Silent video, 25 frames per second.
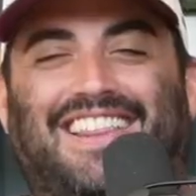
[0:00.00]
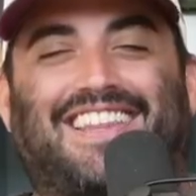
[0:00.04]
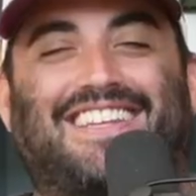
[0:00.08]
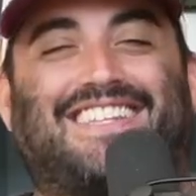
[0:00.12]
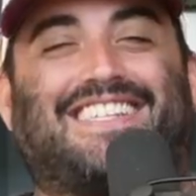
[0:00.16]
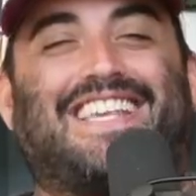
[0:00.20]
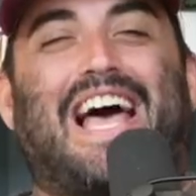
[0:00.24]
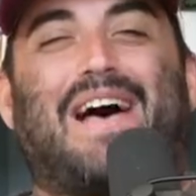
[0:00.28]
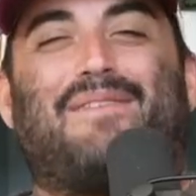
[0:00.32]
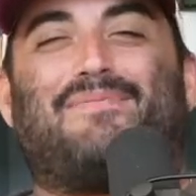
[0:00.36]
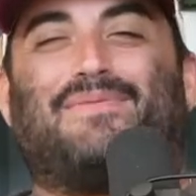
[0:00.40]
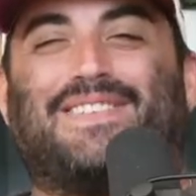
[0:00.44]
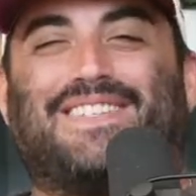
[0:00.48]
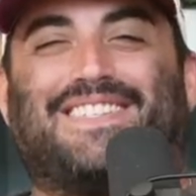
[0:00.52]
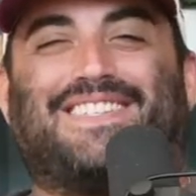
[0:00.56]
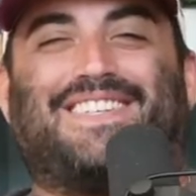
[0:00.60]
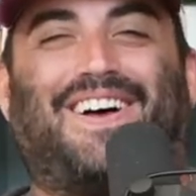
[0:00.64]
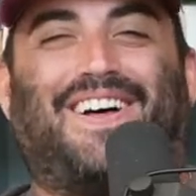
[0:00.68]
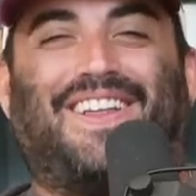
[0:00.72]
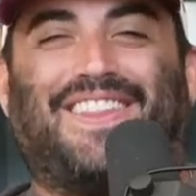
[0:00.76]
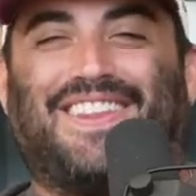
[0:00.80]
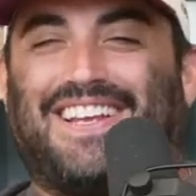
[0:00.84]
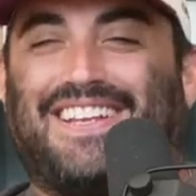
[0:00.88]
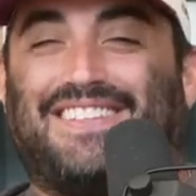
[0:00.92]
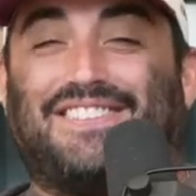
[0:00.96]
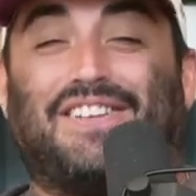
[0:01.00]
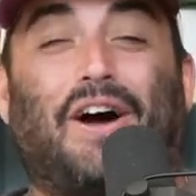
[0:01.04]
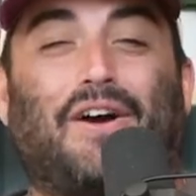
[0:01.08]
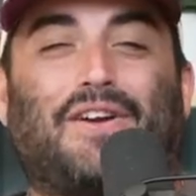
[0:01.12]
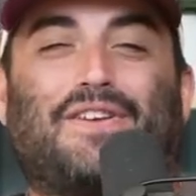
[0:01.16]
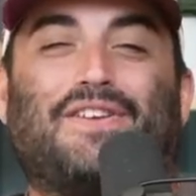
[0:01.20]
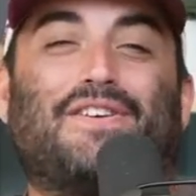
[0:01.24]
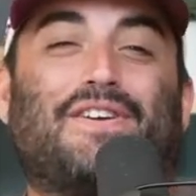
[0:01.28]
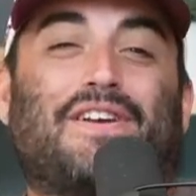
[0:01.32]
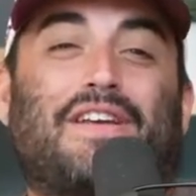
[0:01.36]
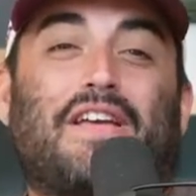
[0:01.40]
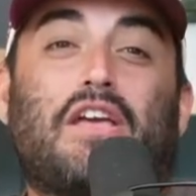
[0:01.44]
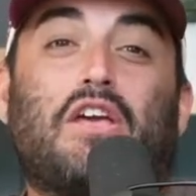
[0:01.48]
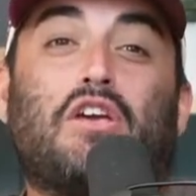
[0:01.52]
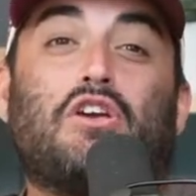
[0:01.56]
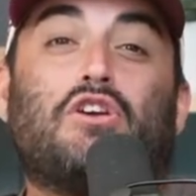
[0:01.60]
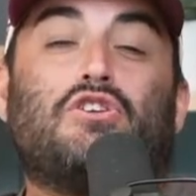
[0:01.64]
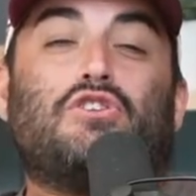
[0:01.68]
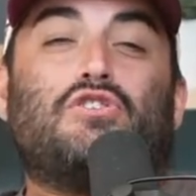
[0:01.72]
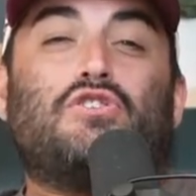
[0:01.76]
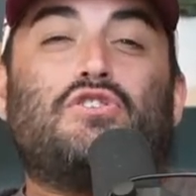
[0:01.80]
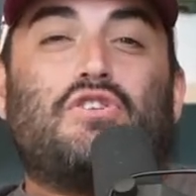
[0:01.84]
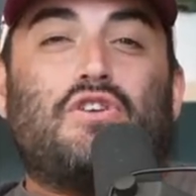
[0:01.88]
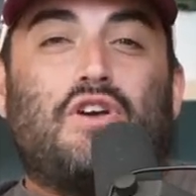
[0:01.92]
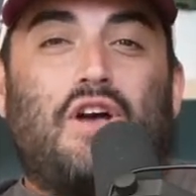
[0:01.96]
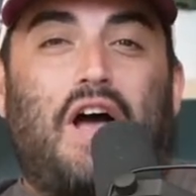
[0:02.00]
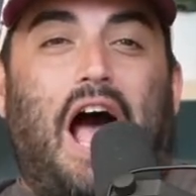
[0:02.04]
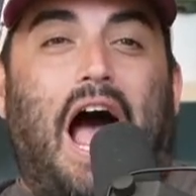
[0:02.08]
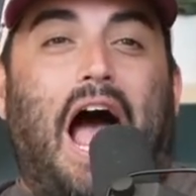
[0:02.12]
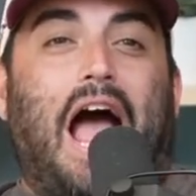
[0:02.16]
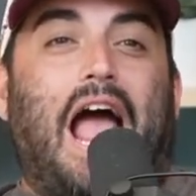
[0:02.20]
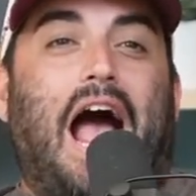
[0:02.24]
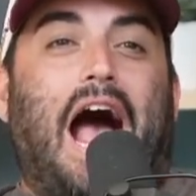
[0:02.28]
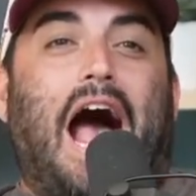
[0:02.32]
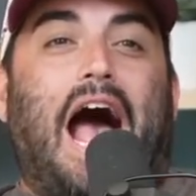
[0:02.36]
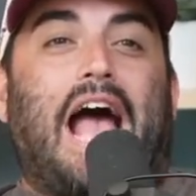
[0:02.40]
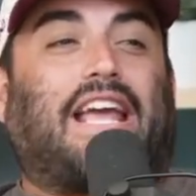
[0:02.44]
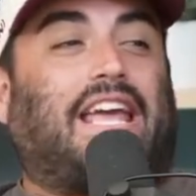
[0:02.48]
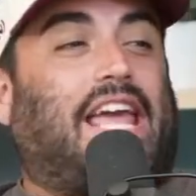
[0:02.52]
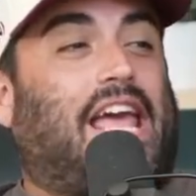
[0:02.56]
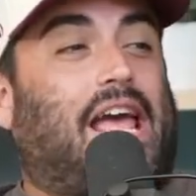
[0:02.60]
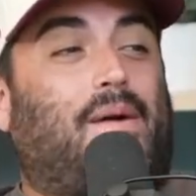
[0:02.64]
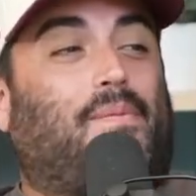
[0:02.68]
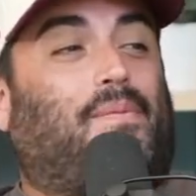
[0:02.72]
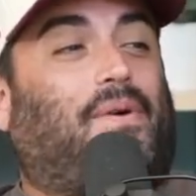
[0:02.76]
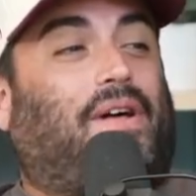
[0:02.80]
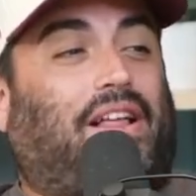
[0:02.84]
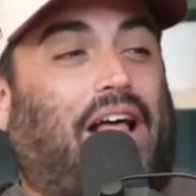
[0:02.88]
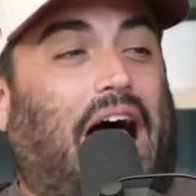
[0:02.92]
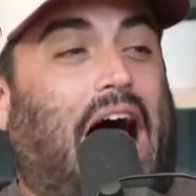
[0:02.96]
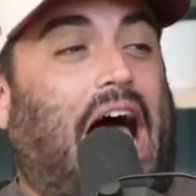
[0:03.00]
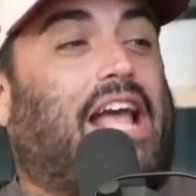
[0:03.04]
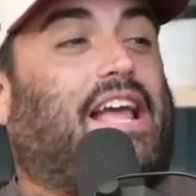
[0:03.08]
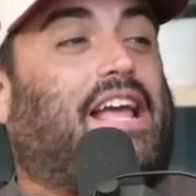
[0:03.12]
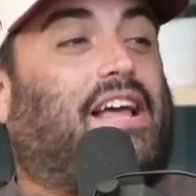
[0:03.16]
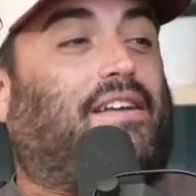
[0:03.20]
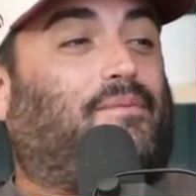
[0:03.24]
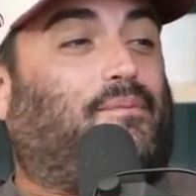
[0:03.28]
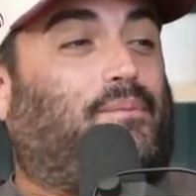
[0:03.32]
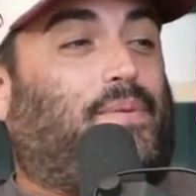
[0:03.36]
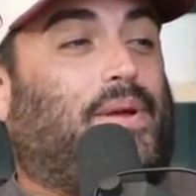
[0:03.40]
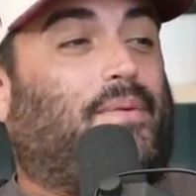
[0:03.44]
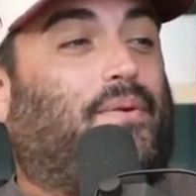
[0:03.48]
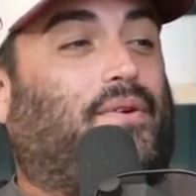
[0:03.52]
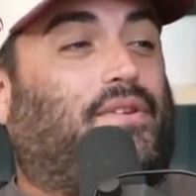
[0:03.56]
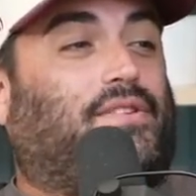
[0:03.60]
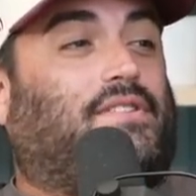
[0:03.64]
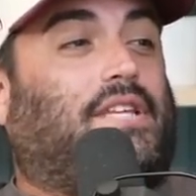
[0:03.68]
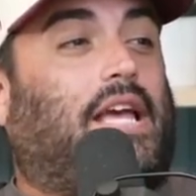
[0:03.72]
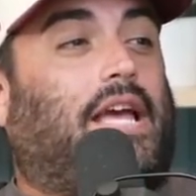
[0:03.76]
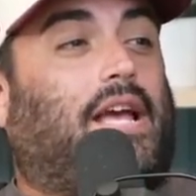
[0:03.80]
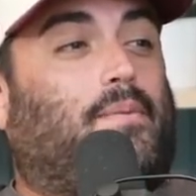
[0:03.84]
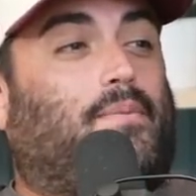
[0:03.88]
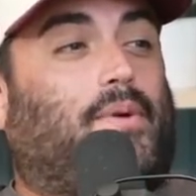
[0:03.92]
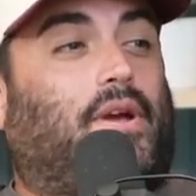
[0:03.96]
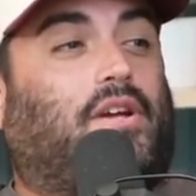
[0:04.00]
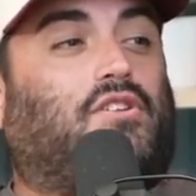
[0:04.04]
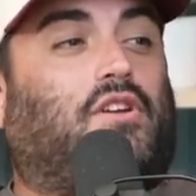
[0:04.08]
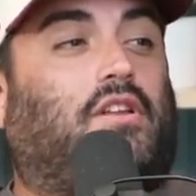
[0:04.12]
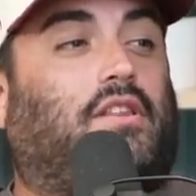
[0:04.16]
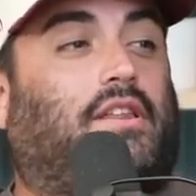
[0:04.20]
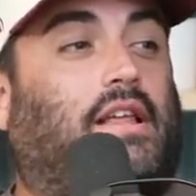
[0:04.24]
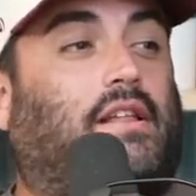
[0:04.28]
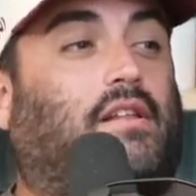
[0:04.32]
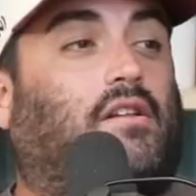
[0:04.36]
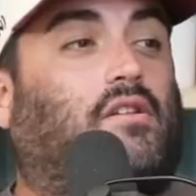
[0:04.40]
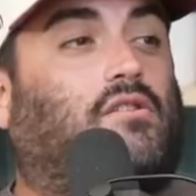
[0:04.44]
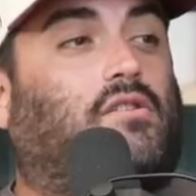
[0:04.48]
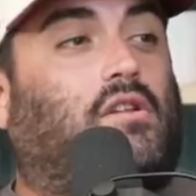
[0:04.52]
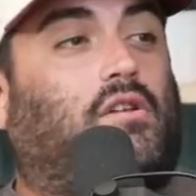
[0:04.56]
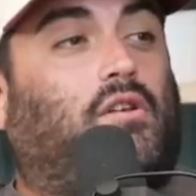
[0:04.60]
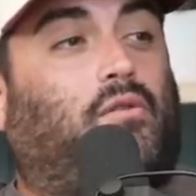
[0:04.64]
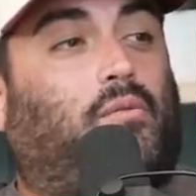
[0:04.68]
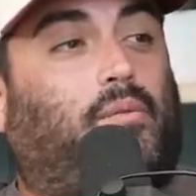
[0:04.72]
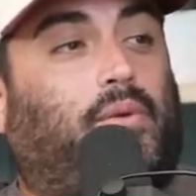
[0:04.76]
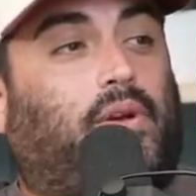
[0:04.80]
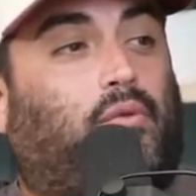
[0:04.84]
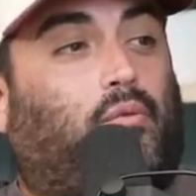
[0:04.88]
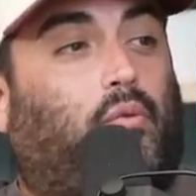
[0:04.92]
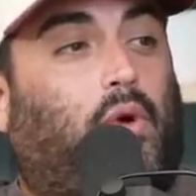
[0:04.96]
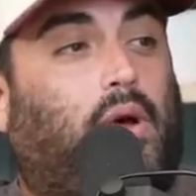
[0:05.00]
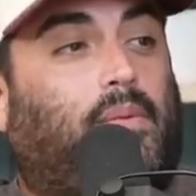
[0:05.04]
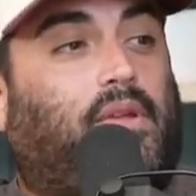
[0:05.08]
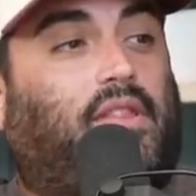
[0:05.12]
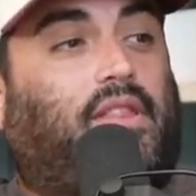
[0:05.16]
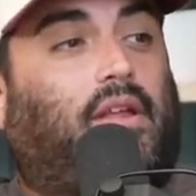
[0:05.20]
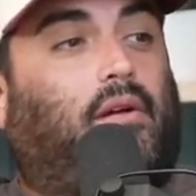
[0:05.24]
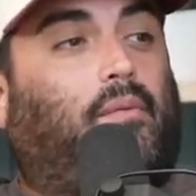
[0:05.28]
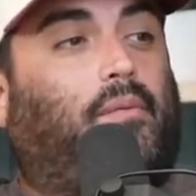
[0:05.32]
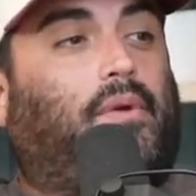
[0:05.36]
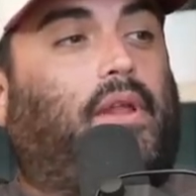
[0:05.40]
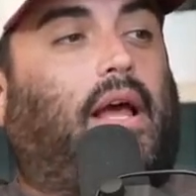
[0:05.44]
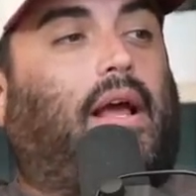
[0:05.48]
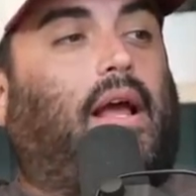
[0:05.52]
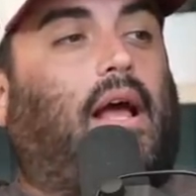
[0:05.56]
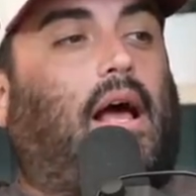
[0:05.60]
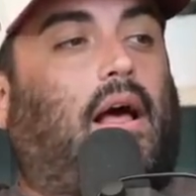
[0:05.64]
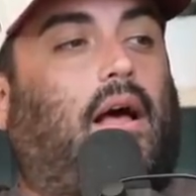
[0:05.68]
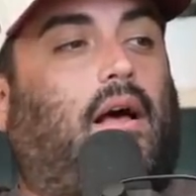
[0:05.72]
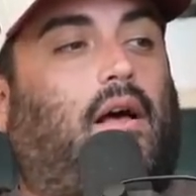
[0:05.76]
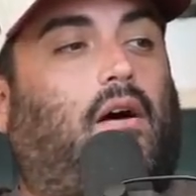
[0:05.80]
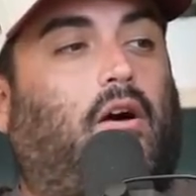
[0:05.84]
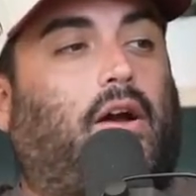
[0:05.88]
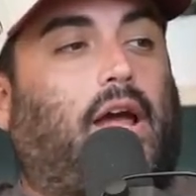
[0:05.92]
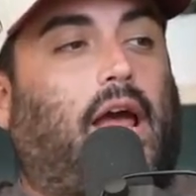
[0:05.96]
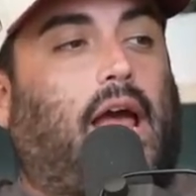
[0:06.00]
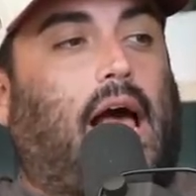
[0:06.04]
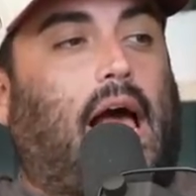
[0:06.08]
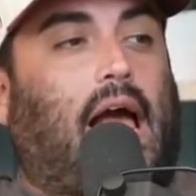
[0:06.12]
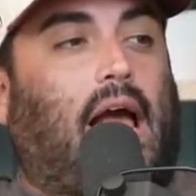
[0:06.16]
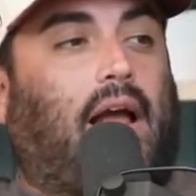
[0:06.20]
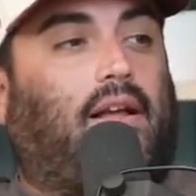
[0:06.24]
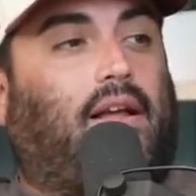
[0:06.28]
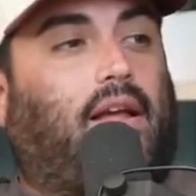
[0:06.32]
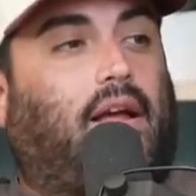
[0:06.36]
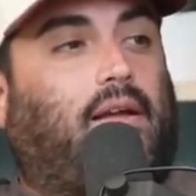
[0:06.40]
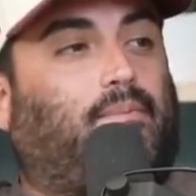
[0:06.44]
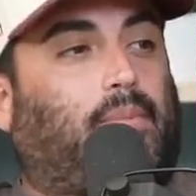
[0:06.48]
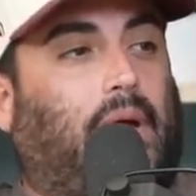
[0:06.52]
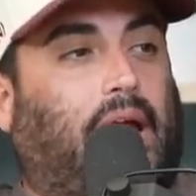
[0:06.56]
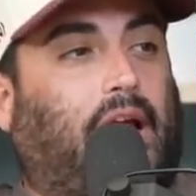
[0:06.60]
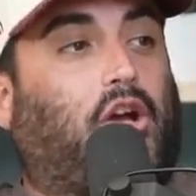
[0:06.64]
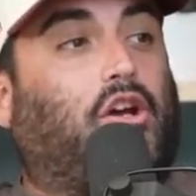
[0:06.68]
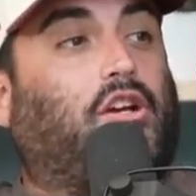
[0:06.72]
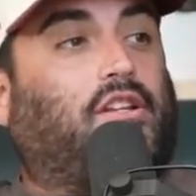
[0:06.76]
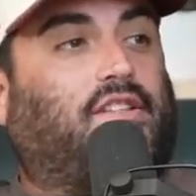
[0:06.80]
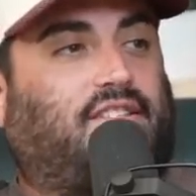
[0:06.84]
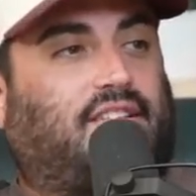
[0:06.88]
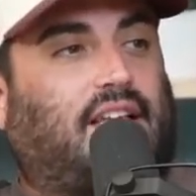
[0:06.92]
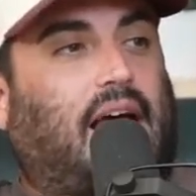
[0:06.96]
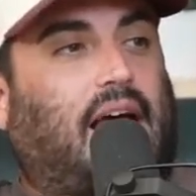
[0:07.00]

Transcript: this happens all the No, I can't. I get people take a picture, then it'll be women that'll be like, okay, I got my good